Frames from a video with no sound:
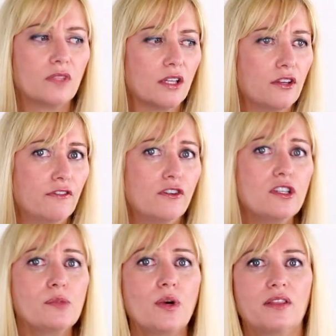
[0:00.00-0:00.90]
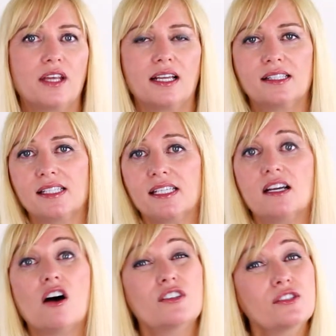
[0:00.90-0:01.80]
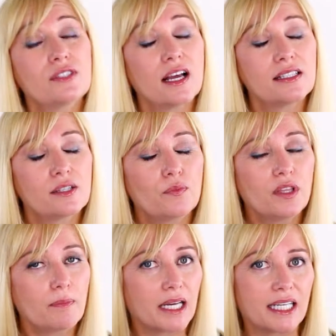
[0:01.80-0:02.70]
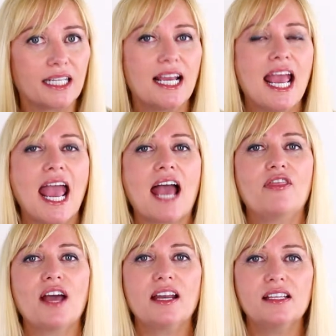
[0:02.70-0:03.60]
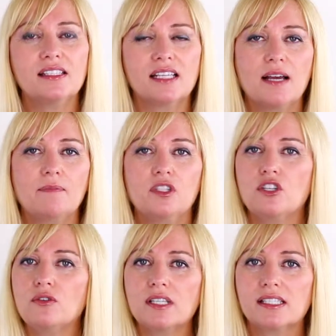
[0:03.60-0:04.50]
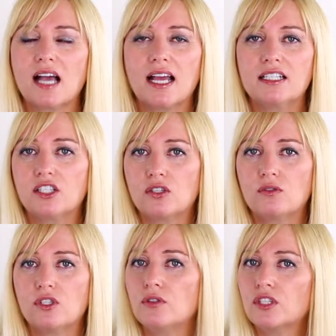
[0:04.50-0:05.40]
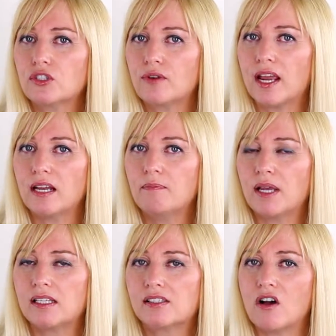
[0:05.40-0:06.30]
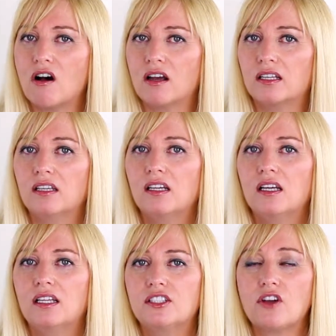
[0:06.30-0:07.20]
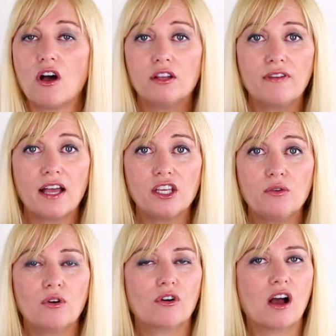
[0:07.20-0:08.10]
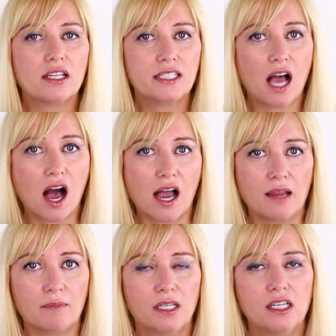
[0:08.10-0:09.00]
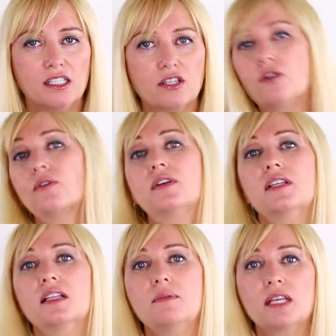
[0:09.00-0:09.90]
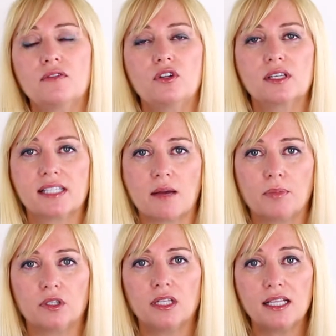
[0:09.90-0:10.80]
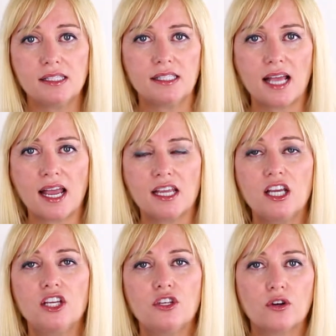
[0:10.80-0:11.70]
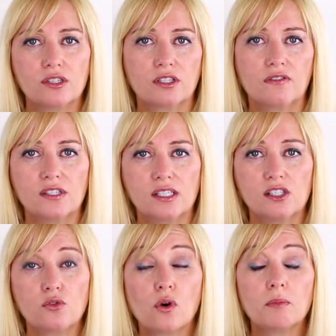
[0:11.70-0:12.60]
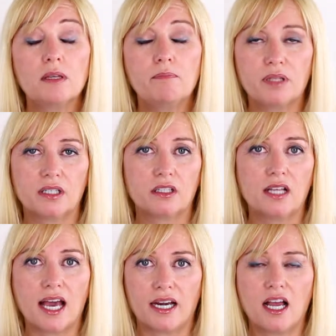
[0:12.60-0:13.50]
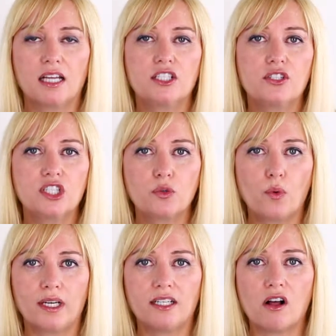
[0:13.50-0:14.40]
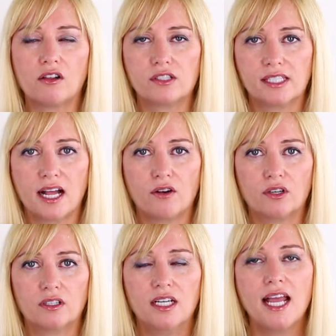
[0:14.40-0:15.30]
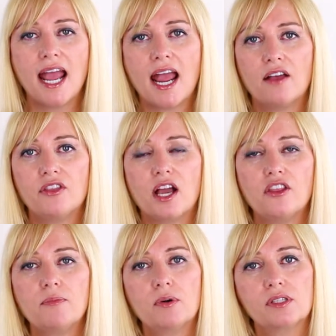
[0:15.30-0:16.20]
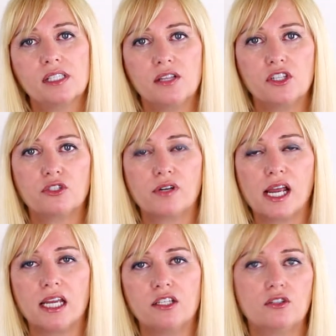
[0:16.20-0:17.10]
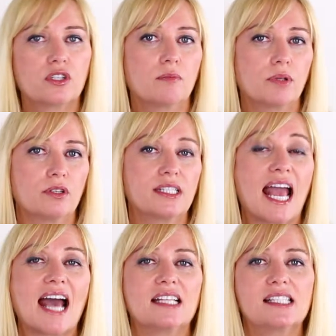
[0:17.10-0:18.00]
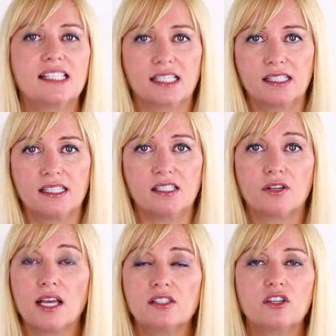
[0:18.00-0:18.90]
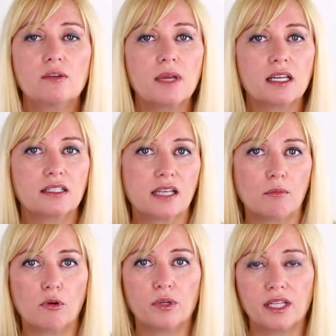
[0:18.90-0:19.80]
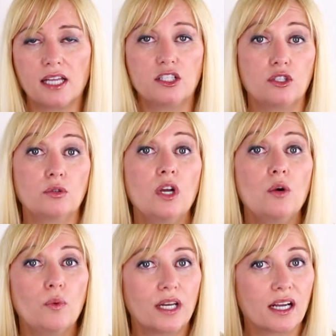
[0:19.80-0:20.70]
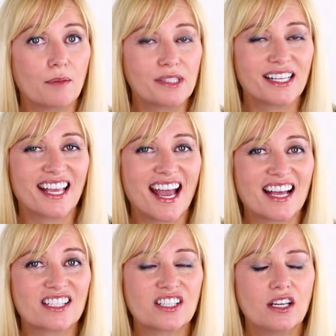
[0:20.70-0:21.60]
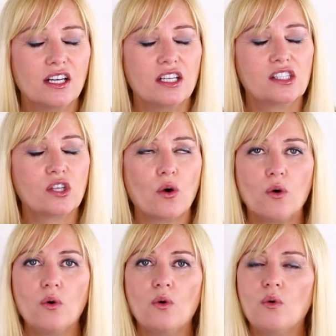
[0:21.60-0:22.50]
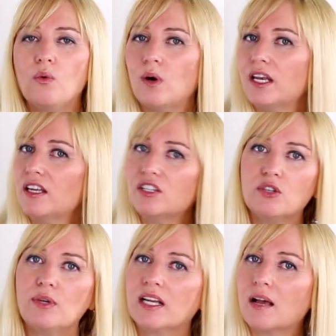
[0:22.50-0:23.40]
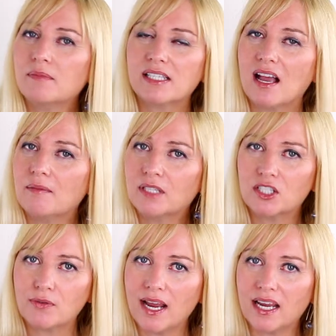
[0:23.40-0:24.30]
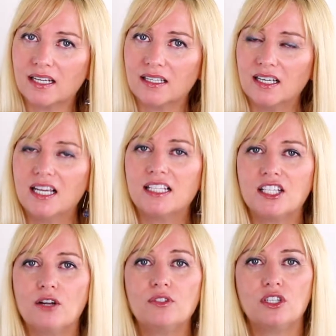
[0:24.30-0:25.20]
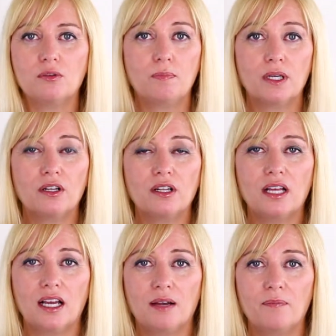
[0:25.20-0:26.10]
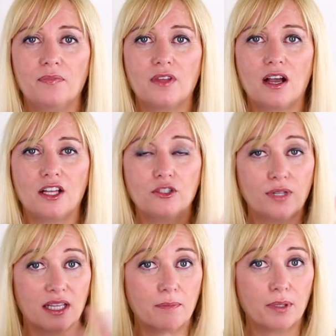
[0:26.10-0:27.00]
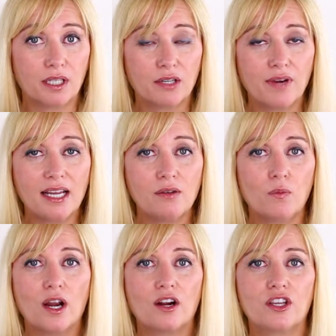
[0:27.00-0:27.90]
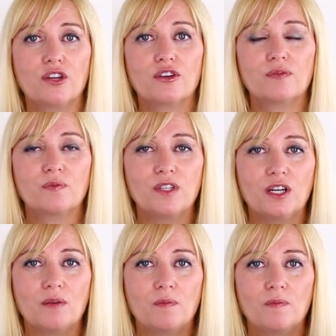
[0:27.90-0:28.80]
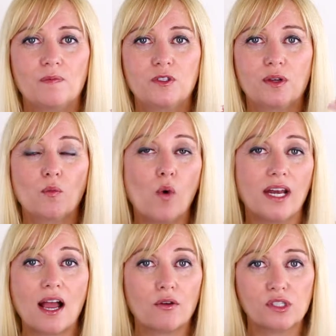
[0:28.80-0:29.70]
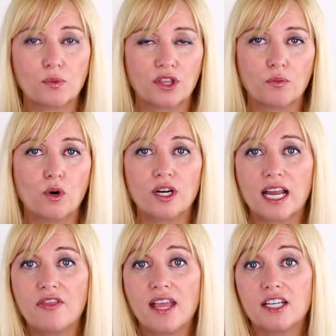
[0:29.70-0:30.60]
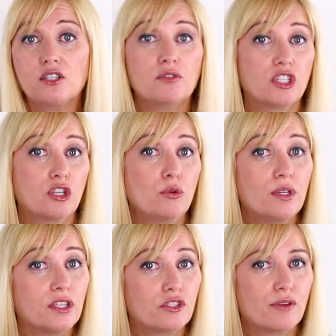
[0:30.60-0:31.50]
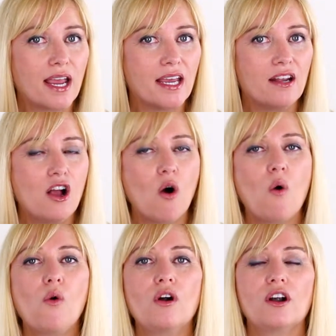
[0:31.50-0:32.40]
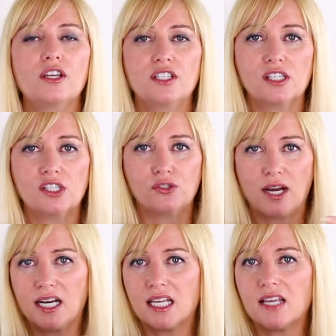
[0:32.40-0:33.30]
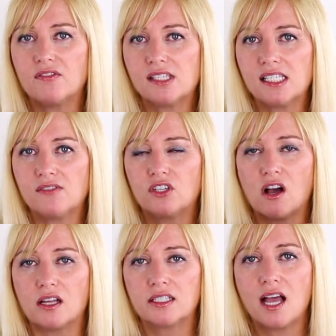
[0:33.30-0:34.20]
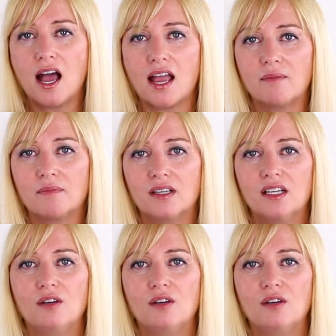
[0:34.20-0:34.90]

The first one that I see also ties in with money, and that is um, do you decide to do the trade based on dollar value or on time. So let me give you an example. Let's say your services normally bill at $120 an hour and the other person in the trade usually bills at 60. Okay, so you're making double what they do when it comes to cash. So what do you do when it comes time to trade? You know, do you bill, um, do it at the billing rate where you're, you know, doing one hour's worth of work and they do two in the trade? Or are you just trading even Steven on time?